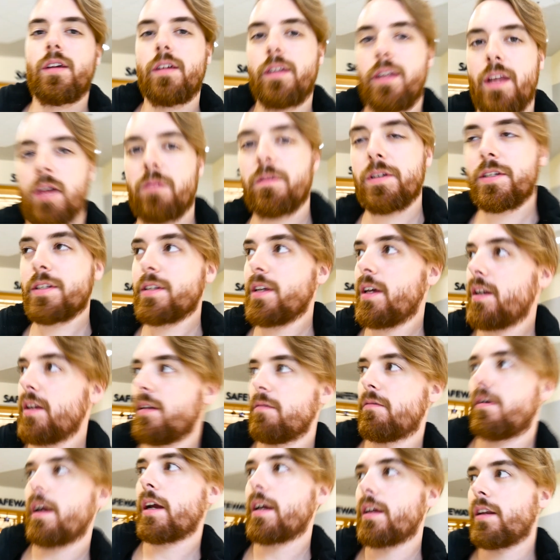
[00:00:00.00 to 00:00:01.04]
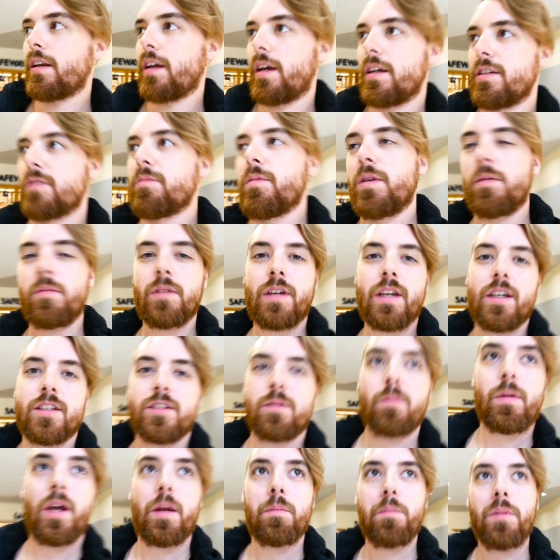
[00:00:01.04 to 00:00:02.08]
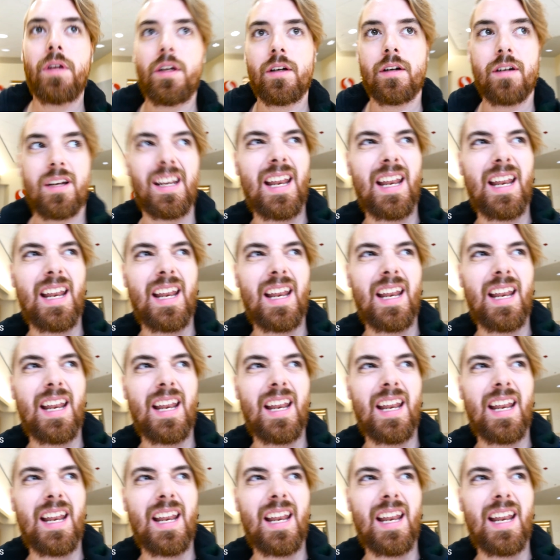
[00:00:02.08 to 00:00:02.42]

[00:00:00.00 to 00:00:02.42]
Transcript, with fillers: Now he said he recognized me because of my beard,